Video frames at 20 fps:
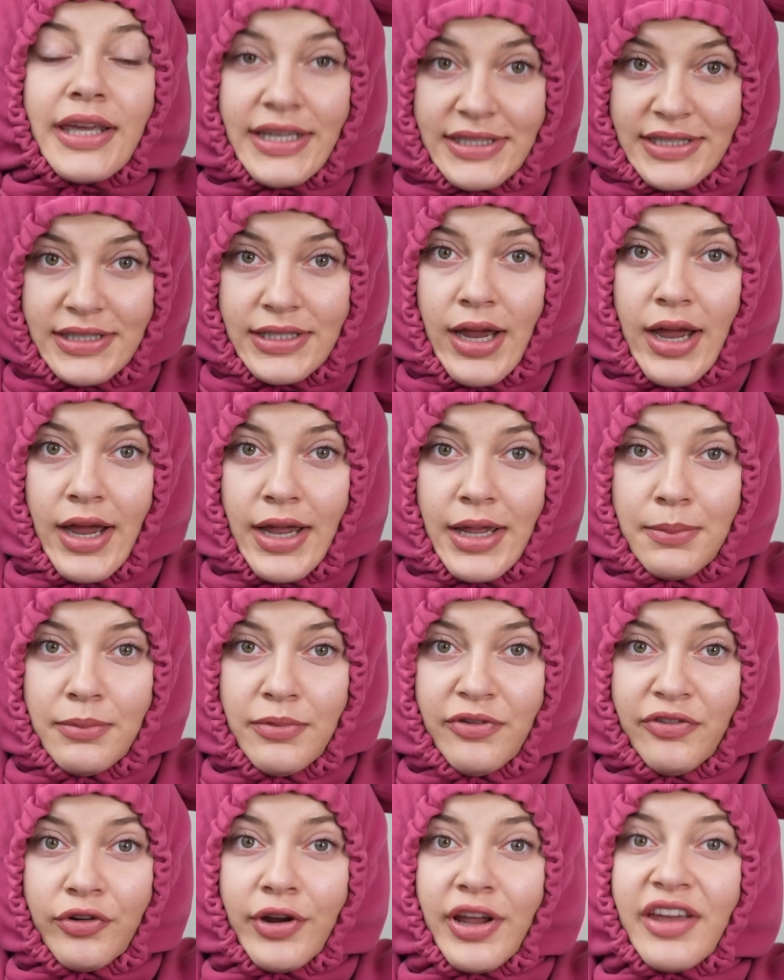It is time
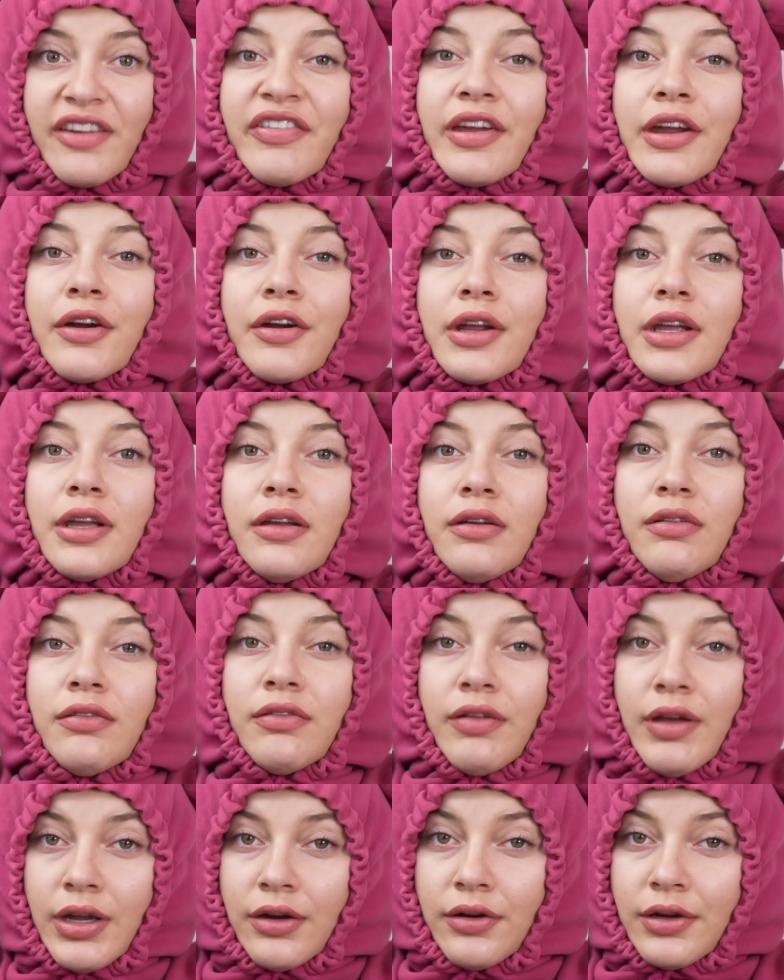for a very,
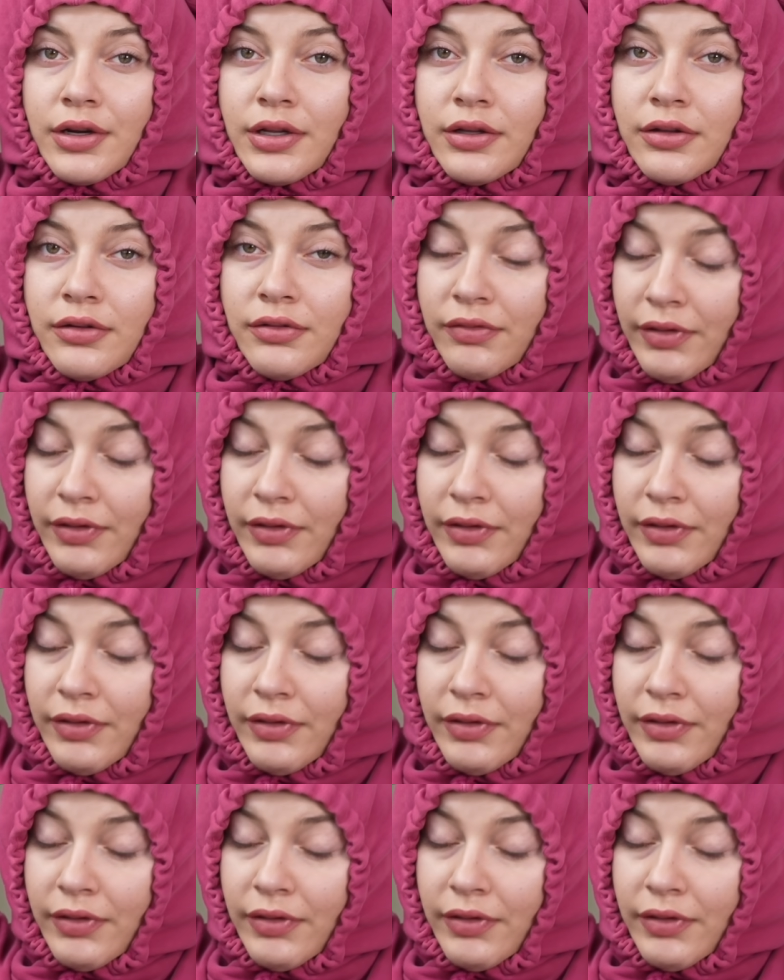very,